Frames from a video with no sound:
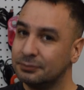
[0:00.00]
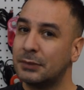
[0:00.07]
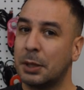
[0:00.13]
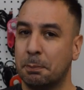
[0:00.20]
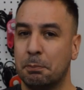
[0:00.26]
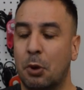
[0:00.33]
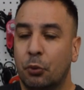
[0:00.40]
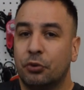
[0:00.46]

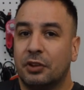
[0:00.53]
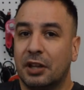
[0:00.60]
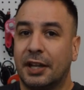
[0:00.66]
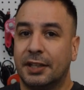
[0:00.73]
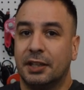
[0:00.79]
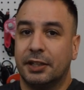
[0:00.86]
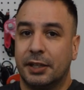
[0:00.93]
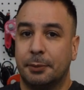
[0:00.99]
Most
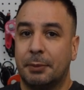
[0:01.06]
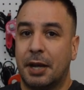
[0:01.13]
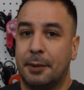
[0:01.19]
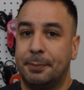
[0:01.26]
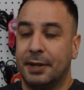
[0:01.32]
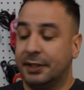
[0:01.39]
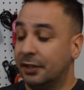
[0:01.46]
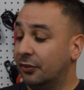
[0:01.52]
likely in my
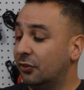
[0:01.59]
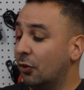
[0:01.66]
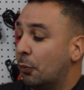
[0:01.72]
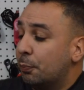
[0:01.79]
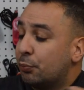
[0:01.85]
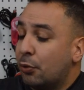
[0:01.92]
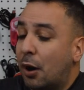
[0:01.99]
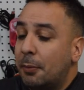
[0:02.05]
opinion. So
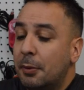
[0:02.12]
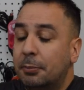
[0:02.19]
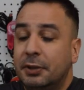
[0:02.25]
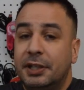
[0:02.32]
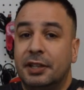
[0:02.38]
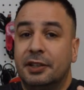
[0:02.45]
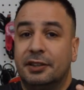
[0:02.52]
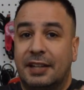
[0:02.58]

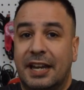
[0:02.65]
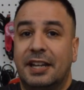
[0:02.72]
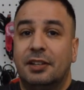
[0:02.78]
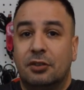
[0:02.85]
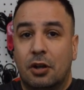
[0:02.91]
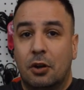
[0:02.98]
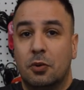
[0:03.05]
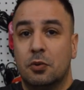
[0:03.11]
probably they
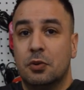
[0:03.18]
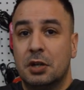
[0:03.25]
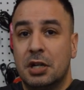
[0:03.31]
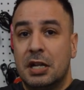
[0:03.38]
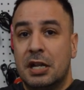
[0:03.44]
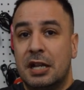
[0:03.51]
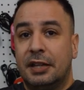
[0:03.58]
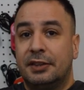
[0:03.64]
know
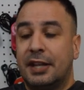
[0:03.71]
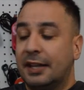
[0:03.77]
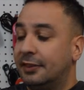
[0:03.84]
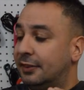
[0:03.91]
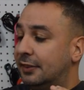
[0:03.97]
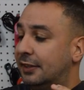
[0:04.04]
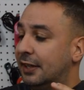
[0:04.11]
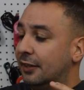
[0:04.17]

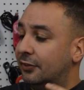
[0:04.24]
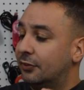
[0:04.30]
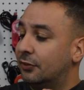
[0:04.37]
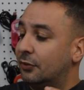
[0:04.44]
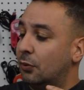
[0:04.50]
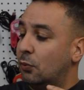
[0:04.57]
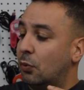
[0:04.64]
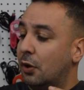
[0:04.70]
that this
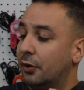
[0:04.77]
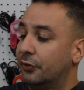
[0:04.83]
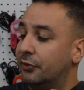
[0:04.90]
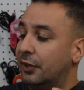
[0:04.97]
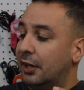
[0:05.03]
was